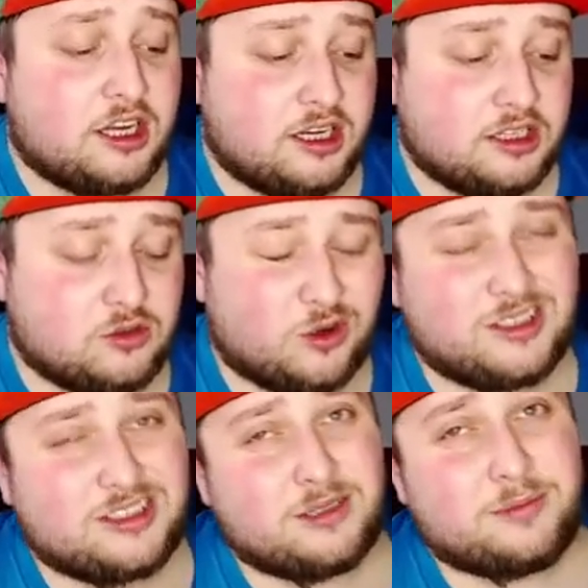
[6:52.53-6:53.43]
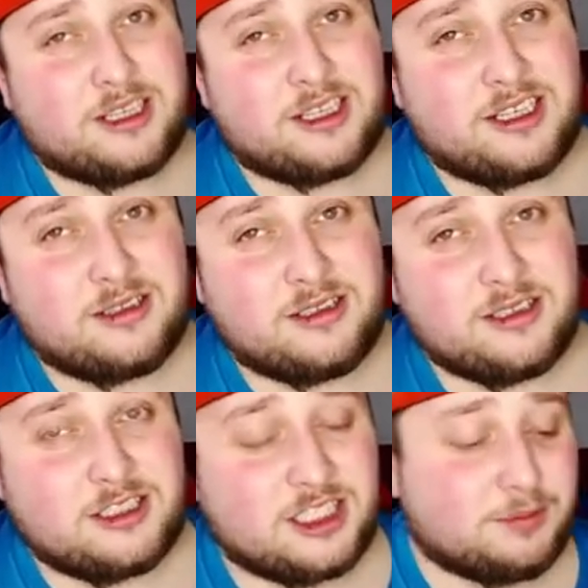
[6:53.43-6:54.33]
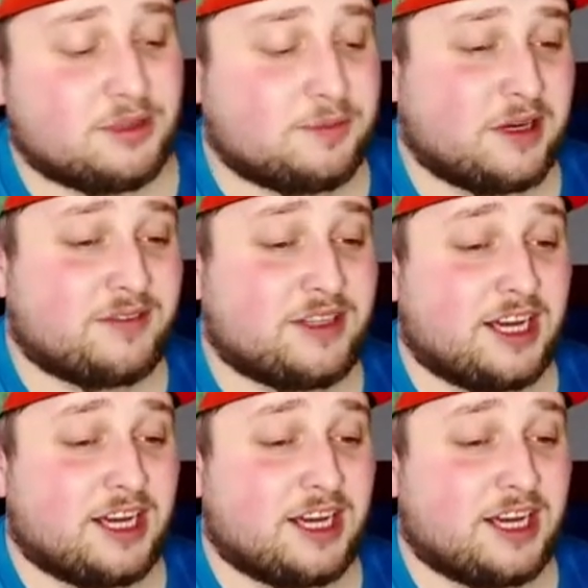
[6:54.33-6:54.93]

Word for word: Uh, quality uh, Champion's Path